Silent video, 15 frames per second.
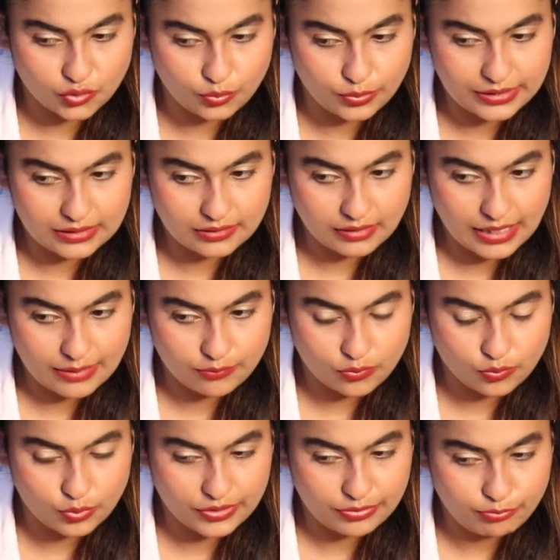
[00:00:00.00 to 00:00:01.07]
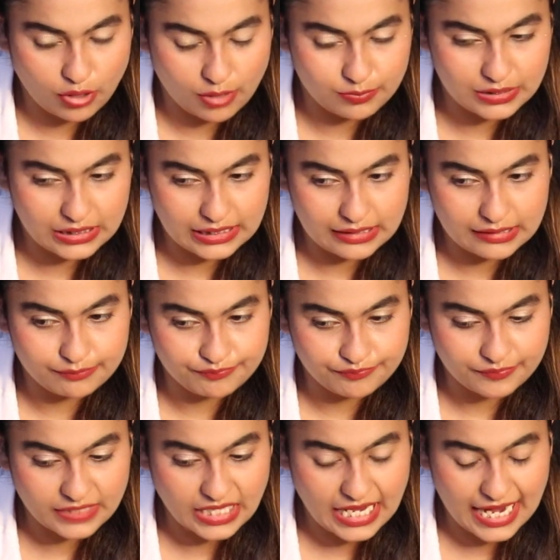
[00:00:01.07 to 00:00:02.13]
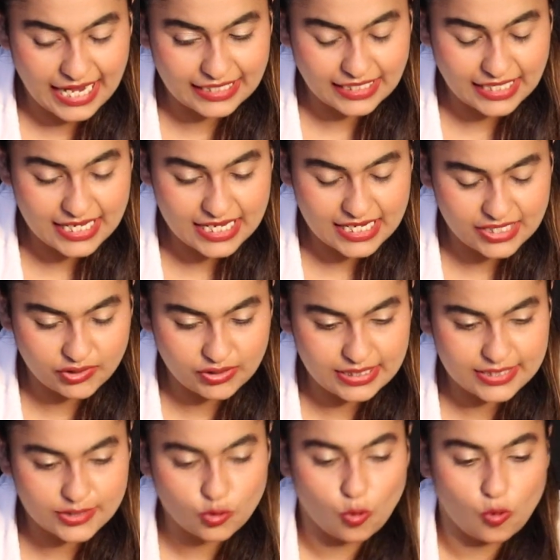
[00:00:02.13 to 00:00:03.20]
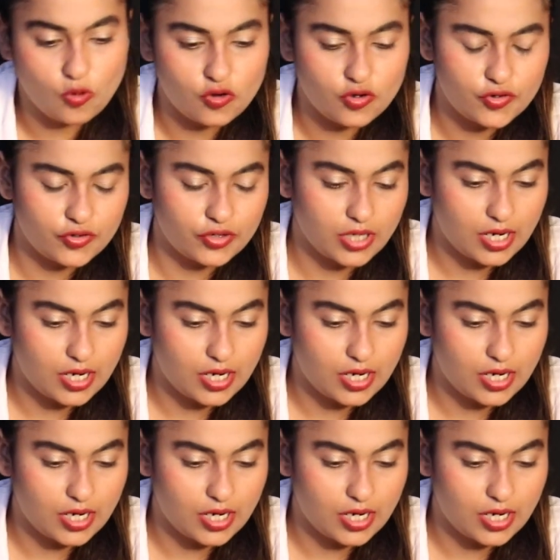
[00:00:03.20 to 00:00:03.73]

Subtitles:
with probably an Aries, or